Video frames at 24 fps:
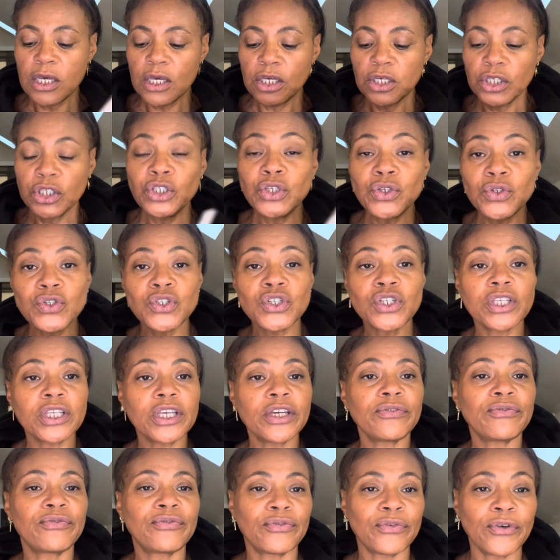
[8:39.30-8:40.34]
usually
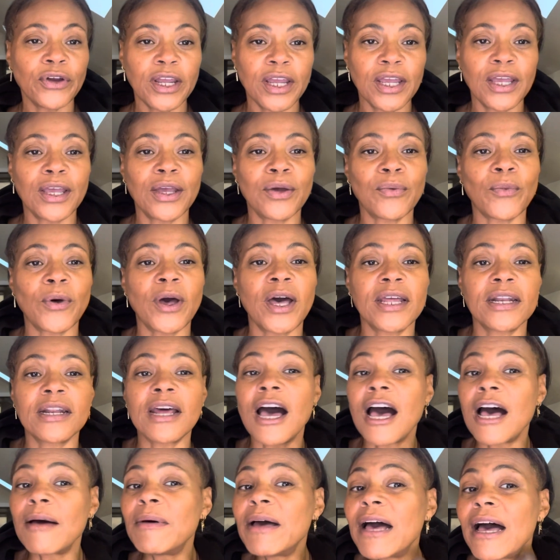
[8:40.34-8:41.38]
free when
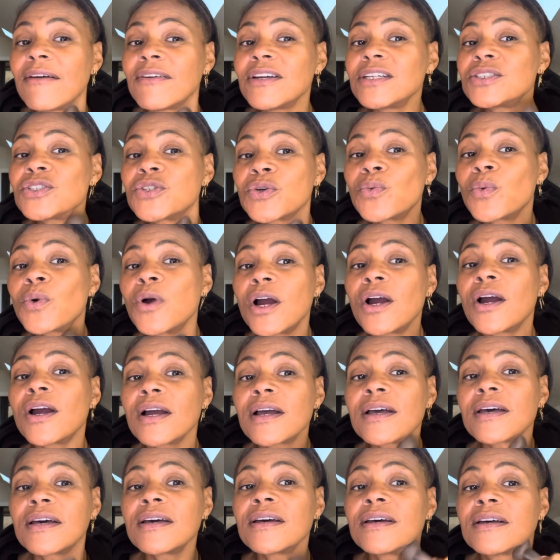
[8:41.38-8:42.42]
I'm having to work.